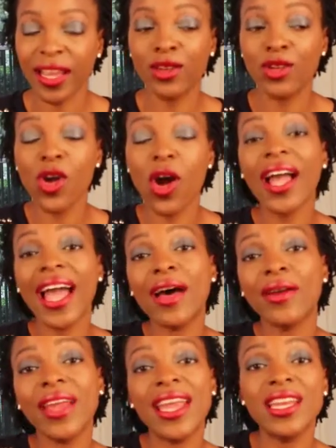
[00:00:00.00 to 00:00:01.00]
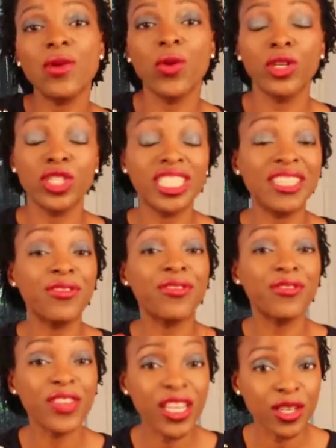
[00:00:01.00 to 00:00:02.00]
and knock out anyone she
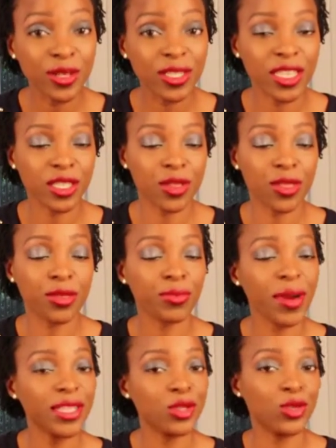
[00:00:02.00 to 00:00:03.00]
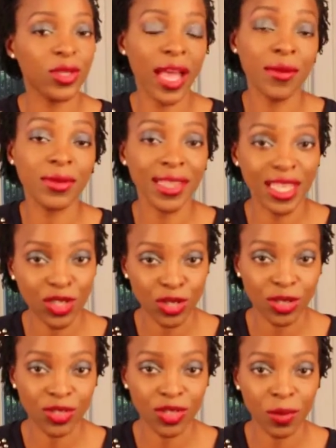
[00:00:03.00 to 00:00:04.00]
feels is a threat to that
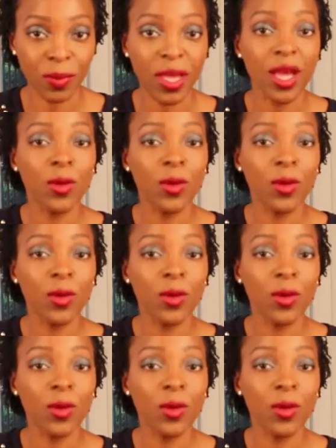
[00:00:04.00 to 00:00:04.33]
relationship,